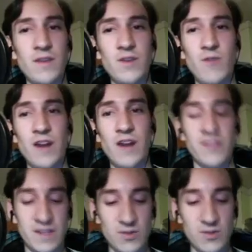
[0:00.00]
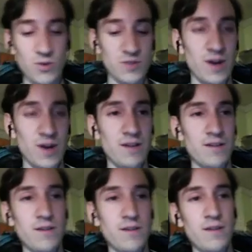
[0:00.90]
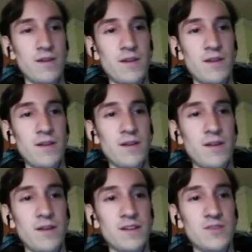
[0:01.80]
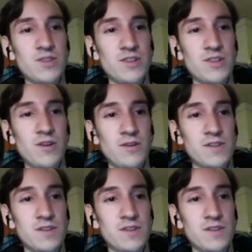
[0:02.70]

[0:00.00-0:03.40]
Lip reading: you didn't write anything, that's cool as well. Twitch alerts.